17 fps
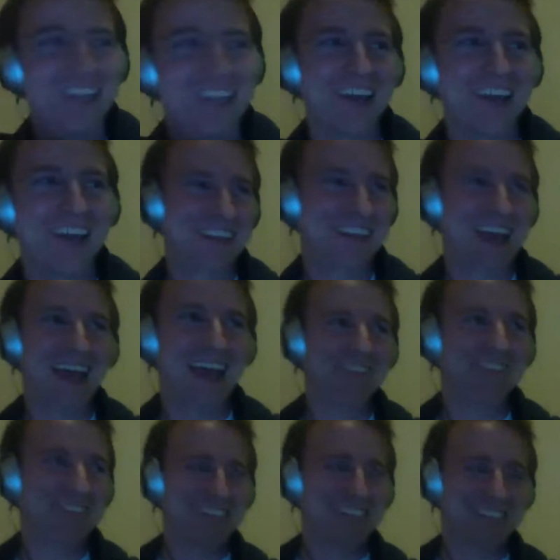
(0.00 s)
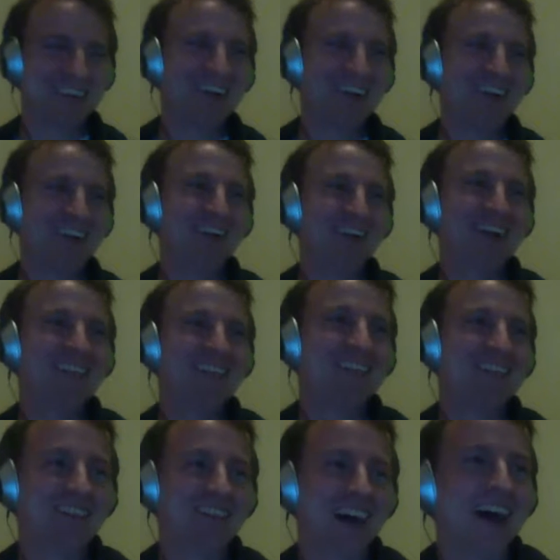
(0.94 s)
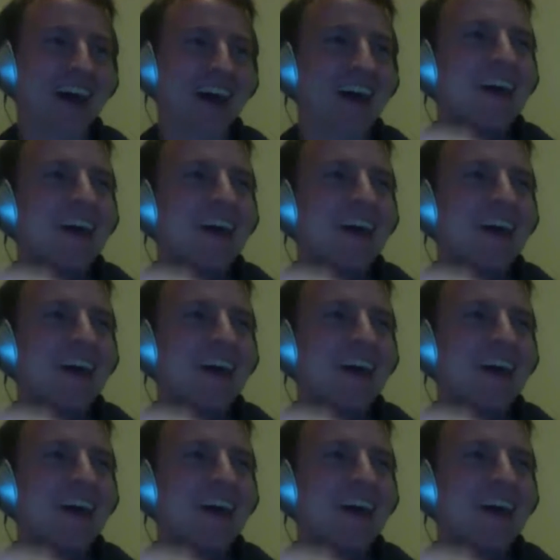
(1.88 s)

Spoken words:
Like I was so annoyed with that.